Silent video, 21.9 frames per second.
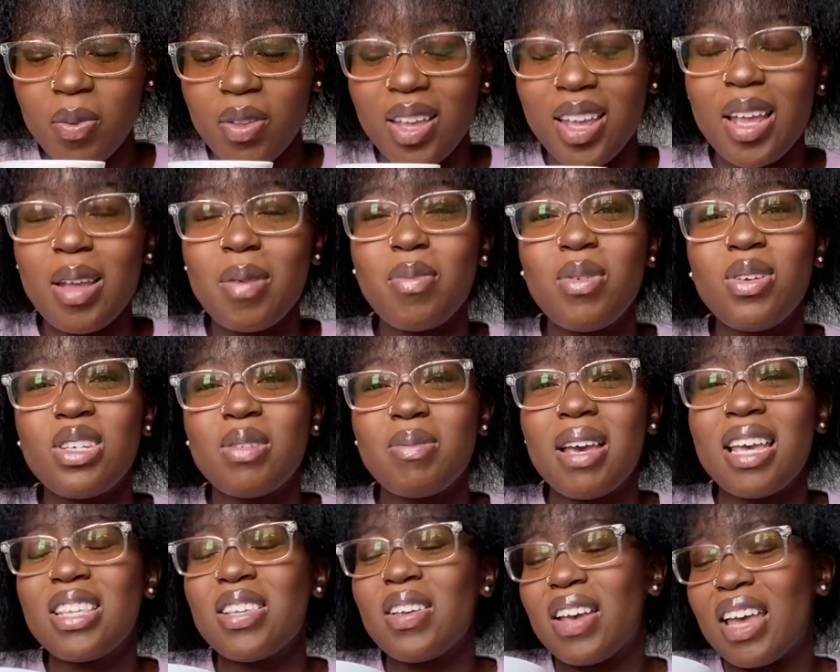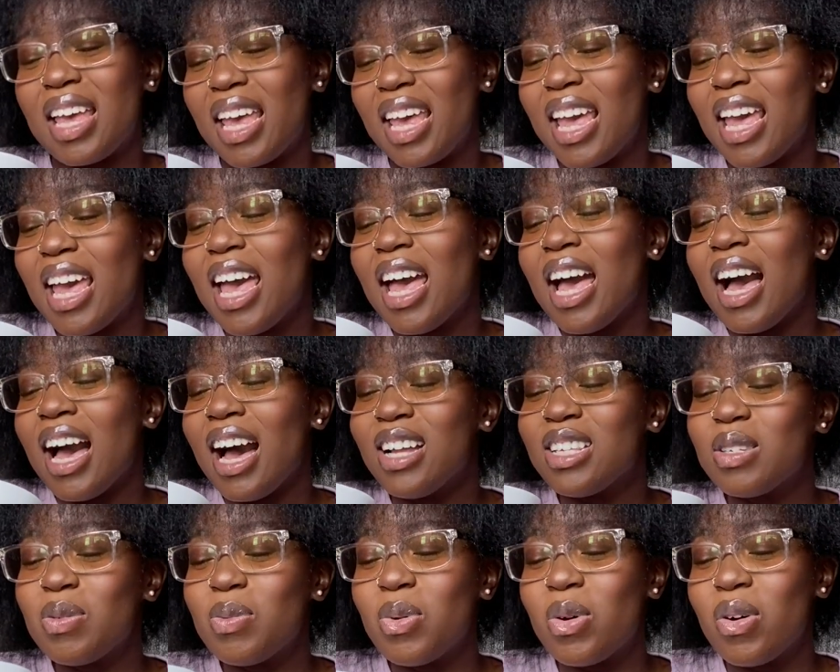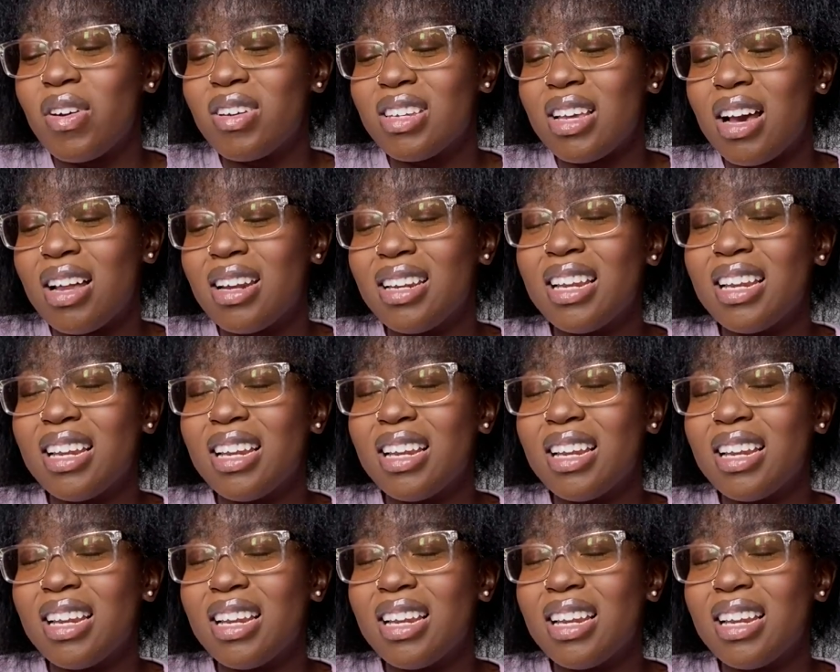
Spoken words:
It's okay. I had to water it down,